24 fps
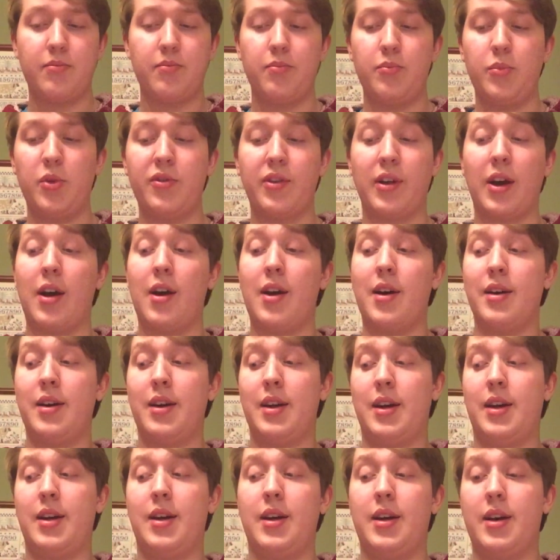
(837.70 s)
Moving
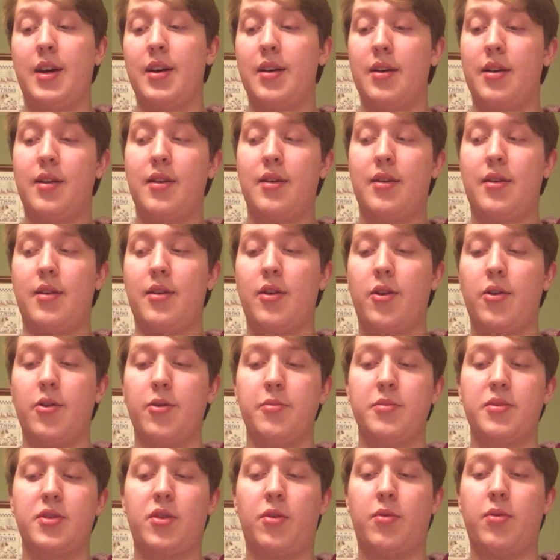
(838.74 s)
on,
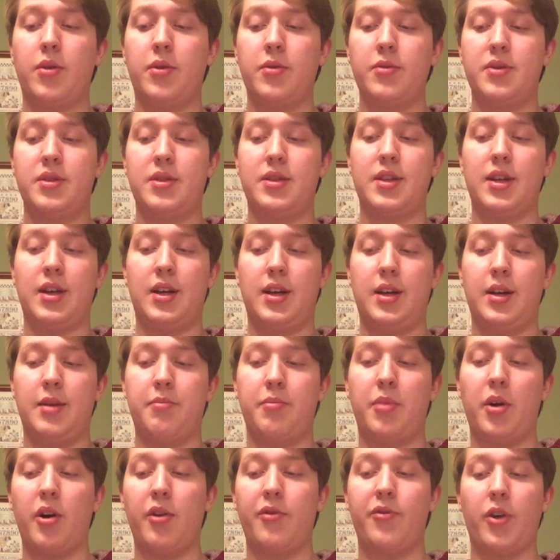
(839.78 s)
Holmes quotes
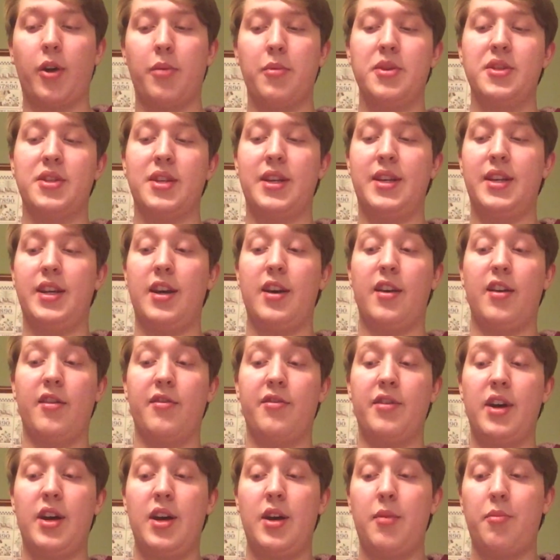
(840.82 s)
Paul Farmer's idea
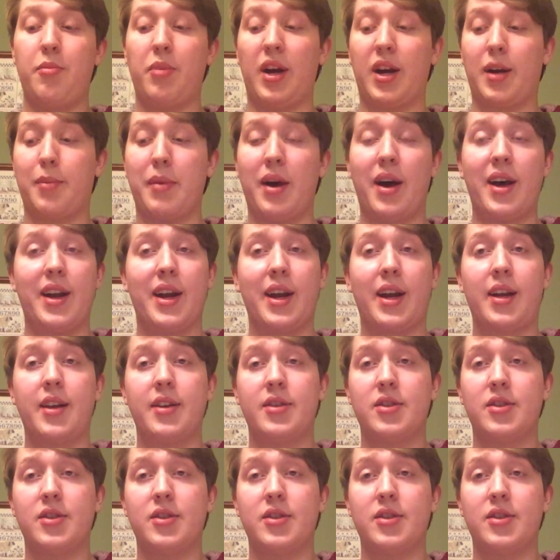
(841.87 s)
of pragmatic